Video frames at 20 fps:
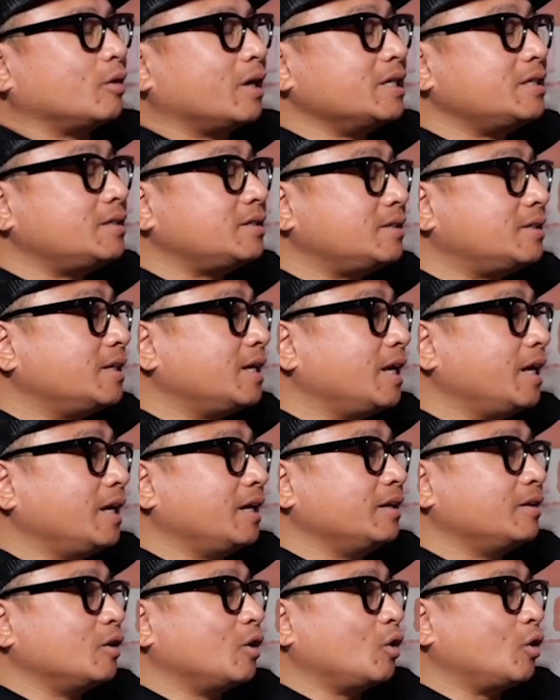I
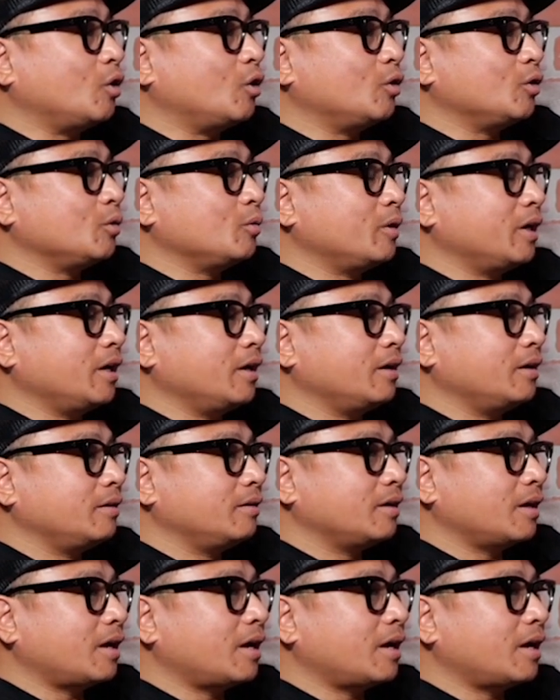stayed all the way.